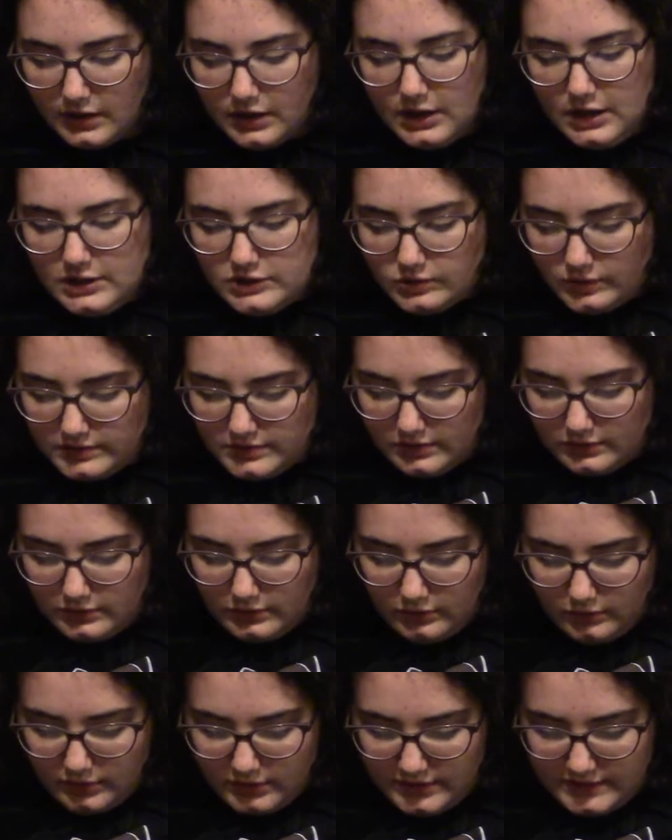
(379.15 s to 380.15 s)
So he took the
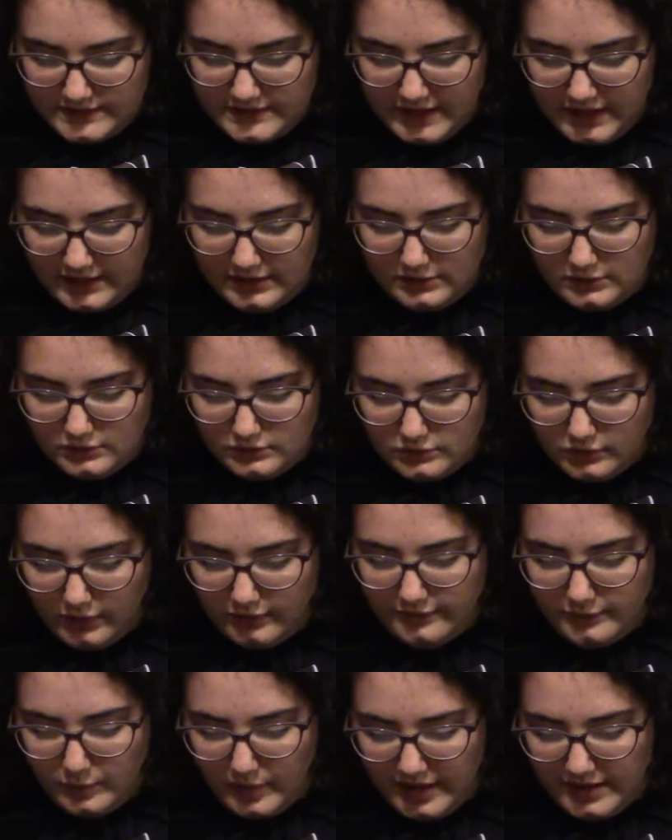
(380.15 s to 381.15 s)
cord in his hand and
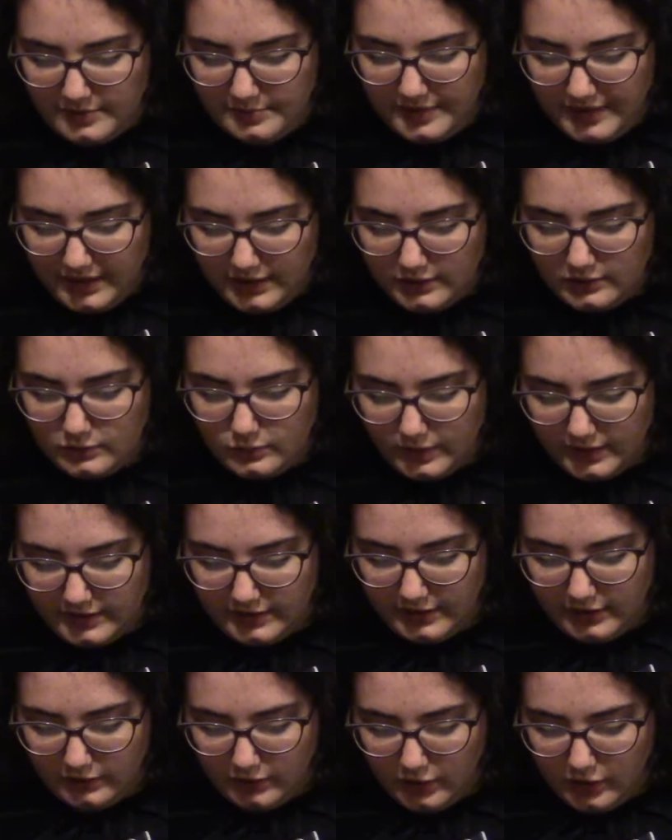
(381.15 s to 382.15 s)
drove away the pig quickly
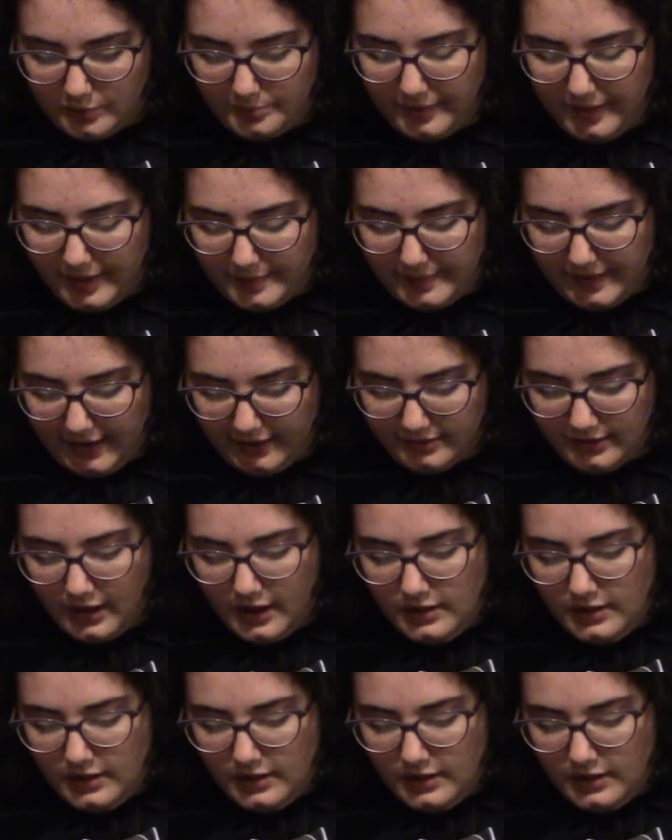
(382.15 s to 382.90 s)
along a bypath.